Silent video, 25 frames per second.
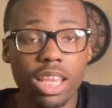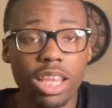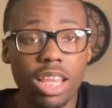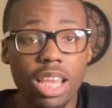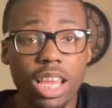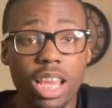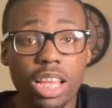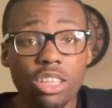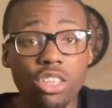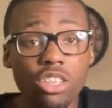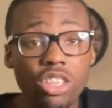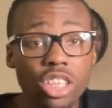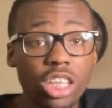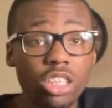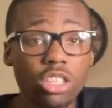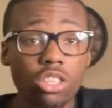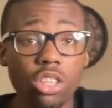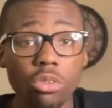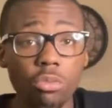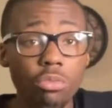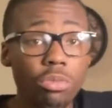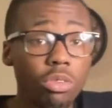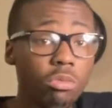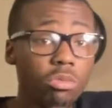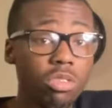it's just
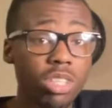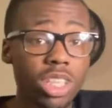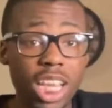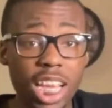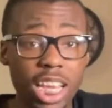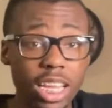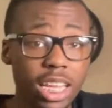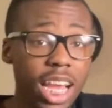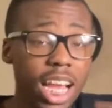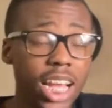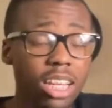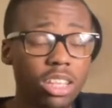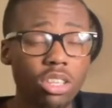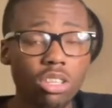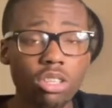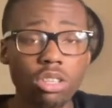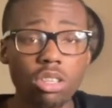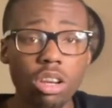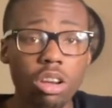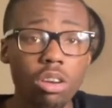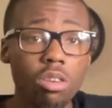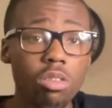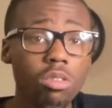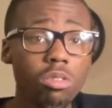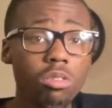a routine that just
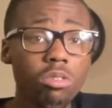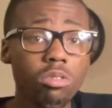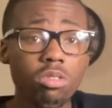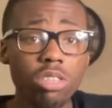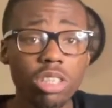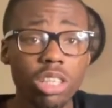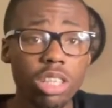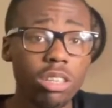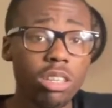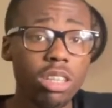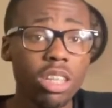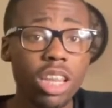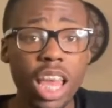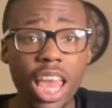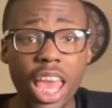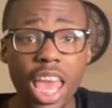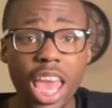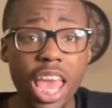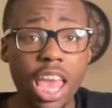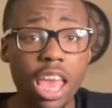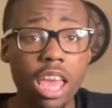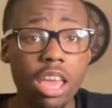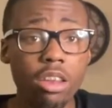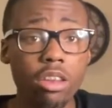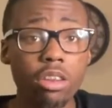goes in the
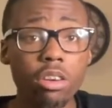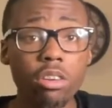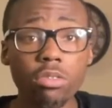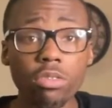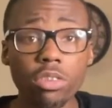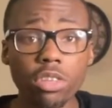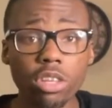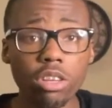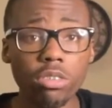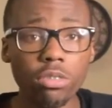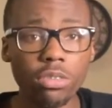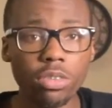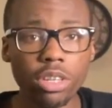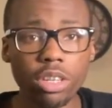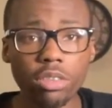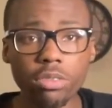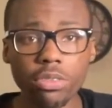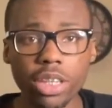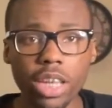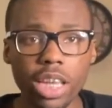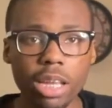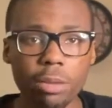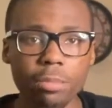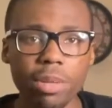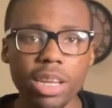head over and over and
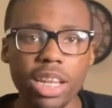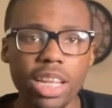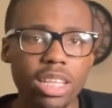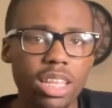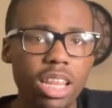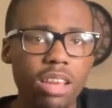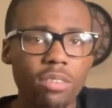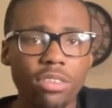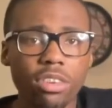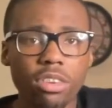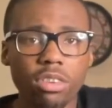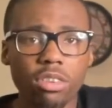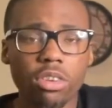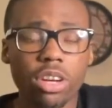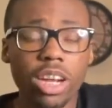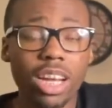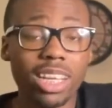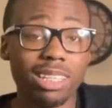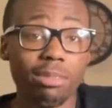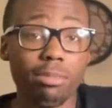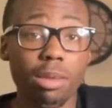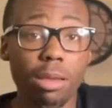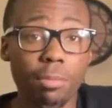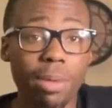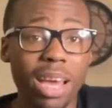over again, but it never
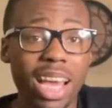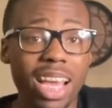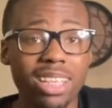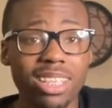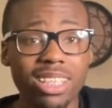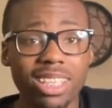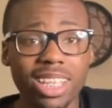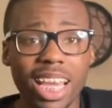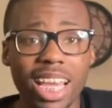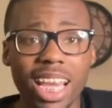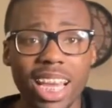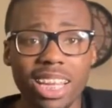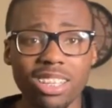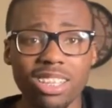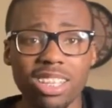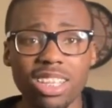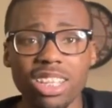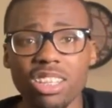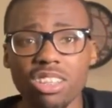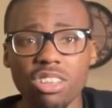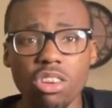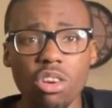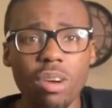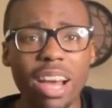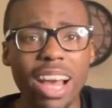crossed my mind to like actually
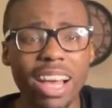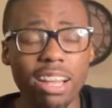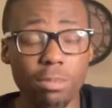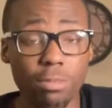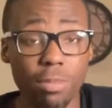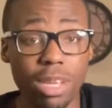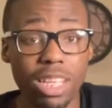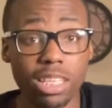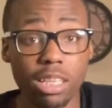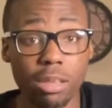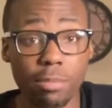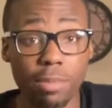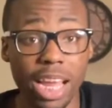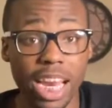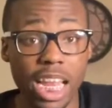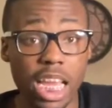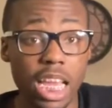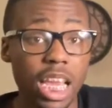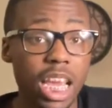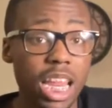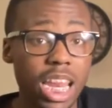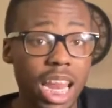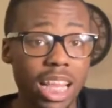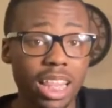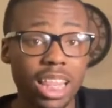just go out and meet
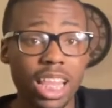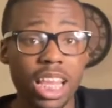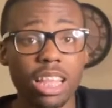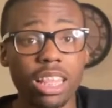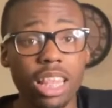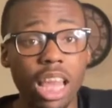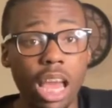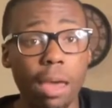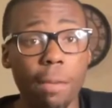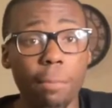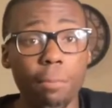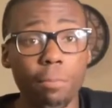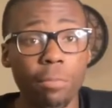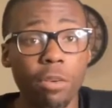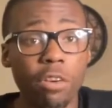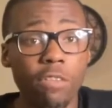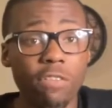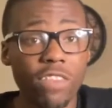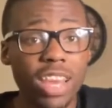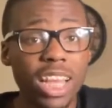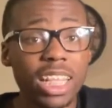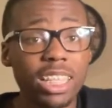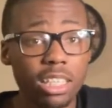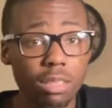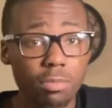somebody. And I think that
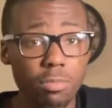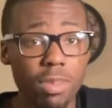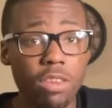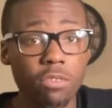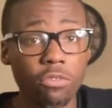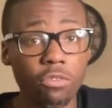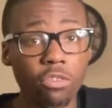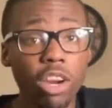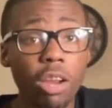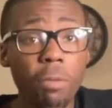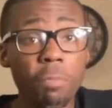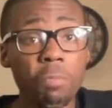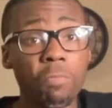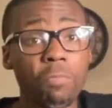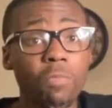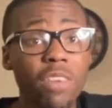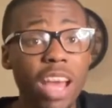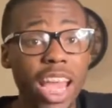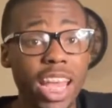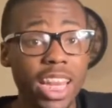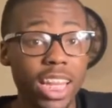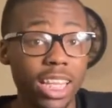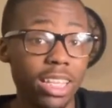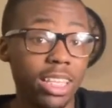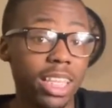prevents me from
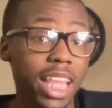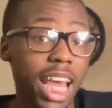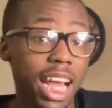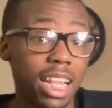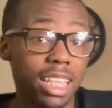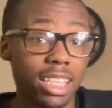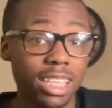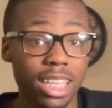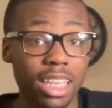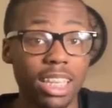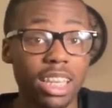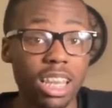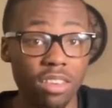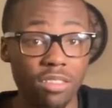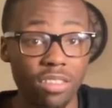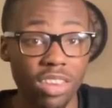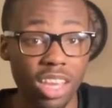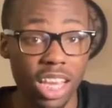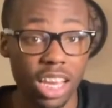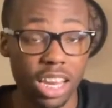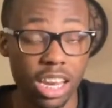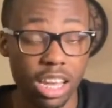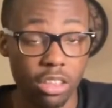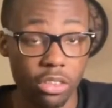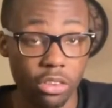finding that
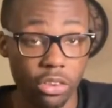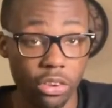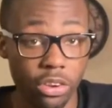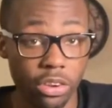significant other.